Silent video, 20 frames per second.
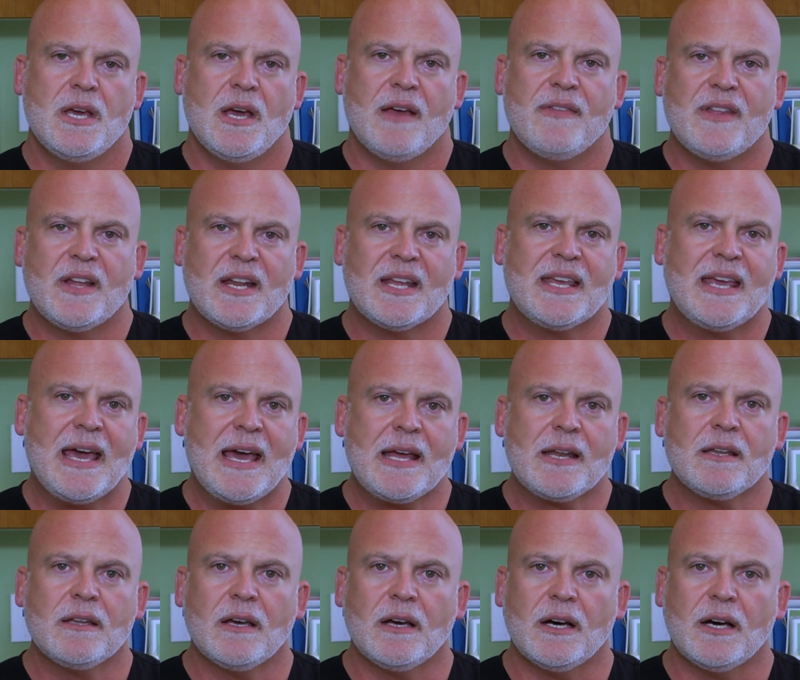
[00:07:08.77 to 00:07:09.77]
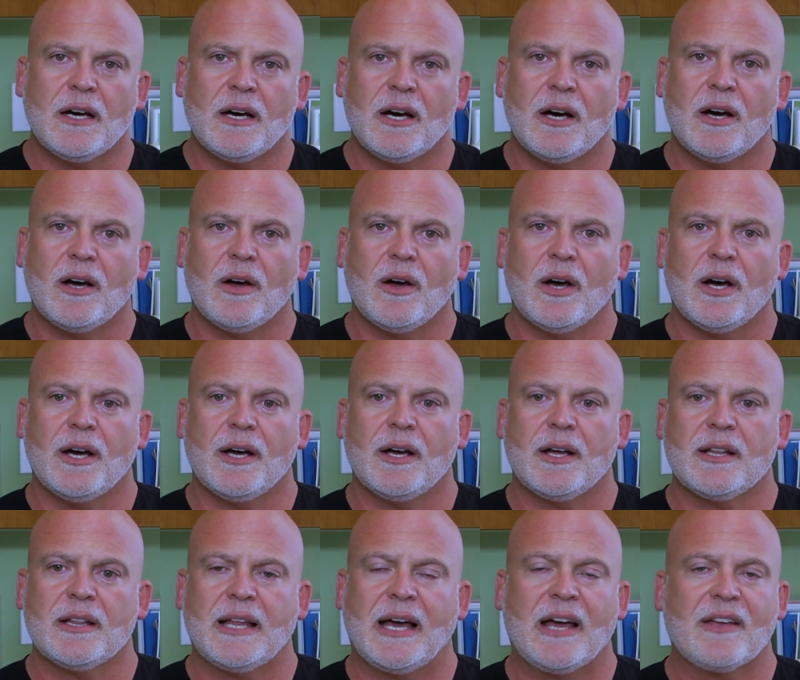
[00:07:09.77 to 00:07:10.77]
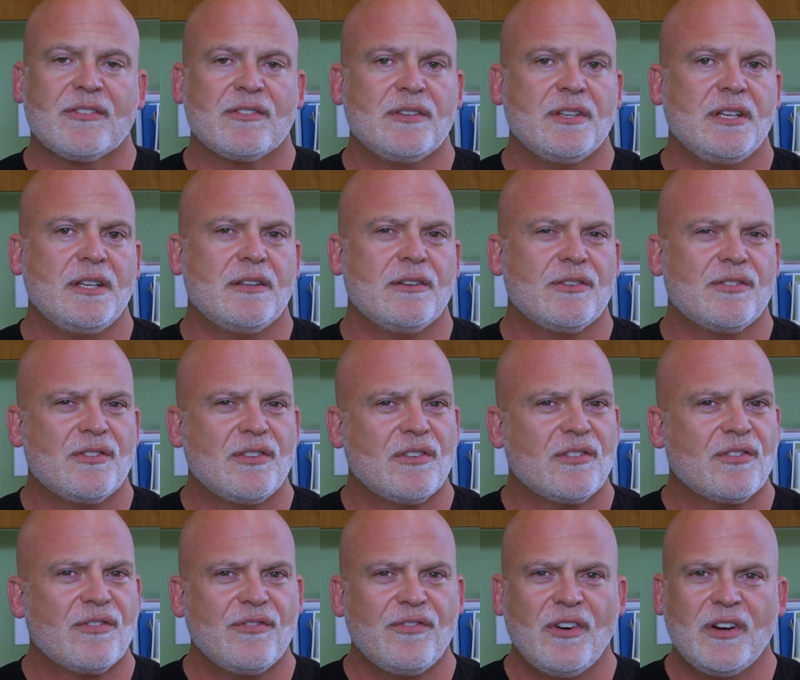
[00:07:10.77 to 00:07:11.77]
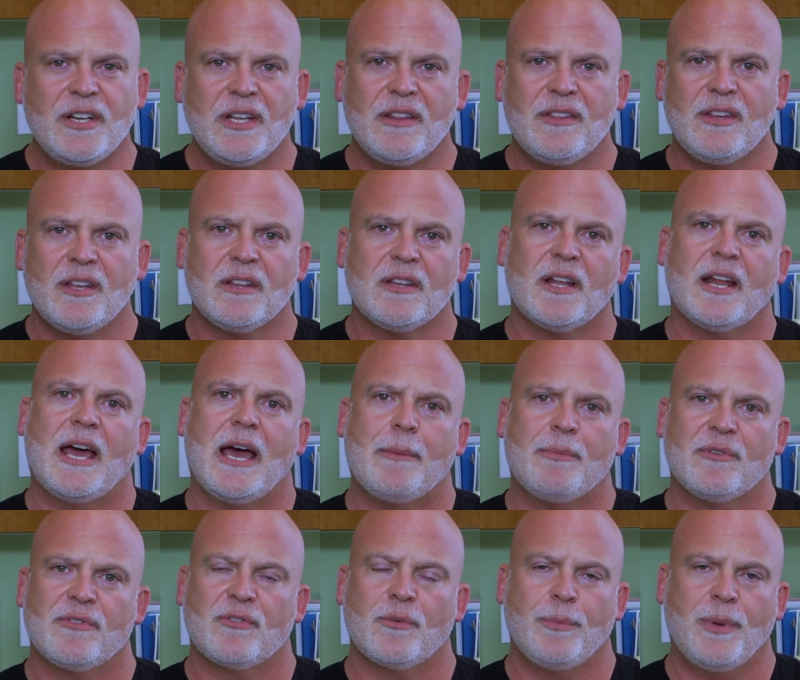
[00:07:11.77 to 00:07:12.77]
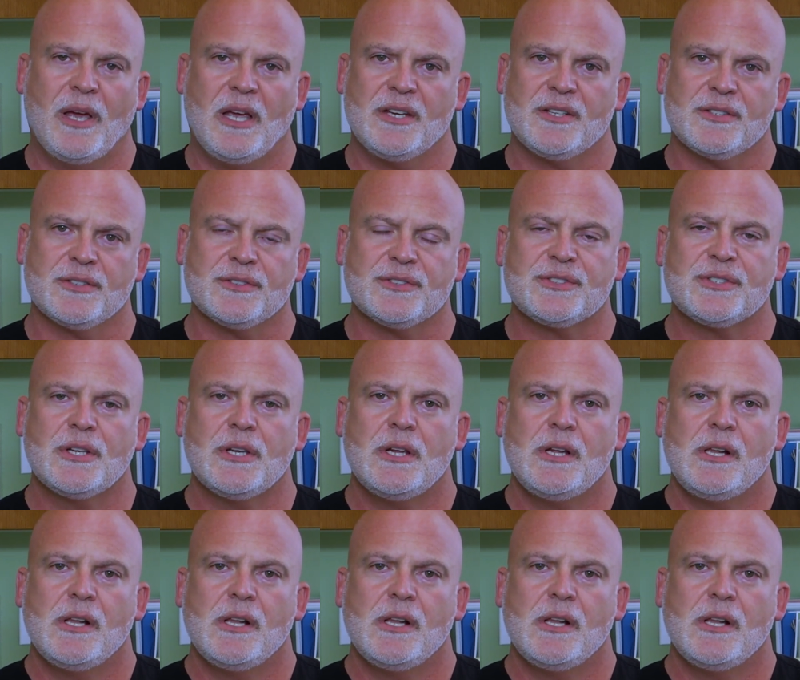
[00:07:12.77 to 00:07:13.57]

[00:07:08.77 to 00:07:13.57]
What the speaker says: And then again, lastly, there's this funny thing that happens for patients.